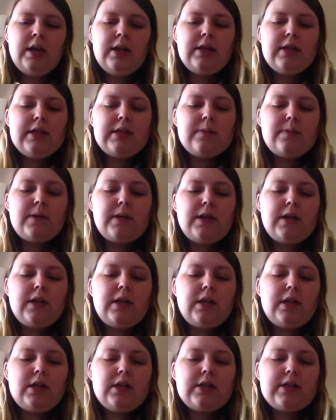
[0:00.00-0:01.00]
This one
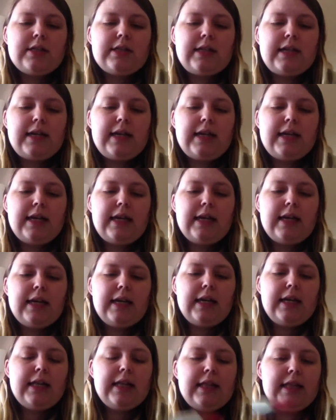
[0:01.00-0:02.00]
looks like
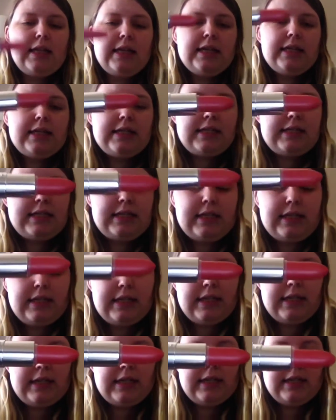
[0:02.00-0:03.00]
this.
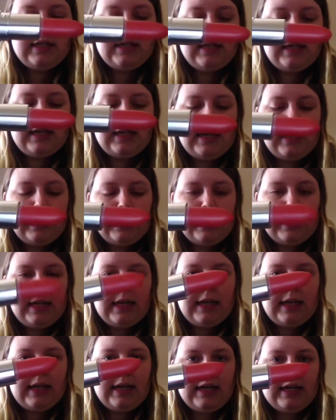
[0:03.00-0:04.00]

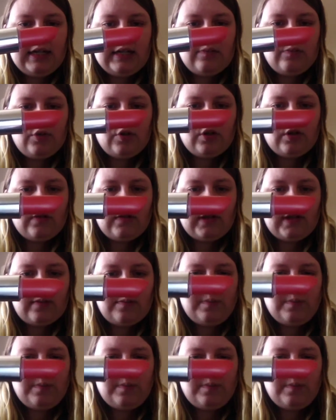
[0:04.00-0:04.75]
It is more of like a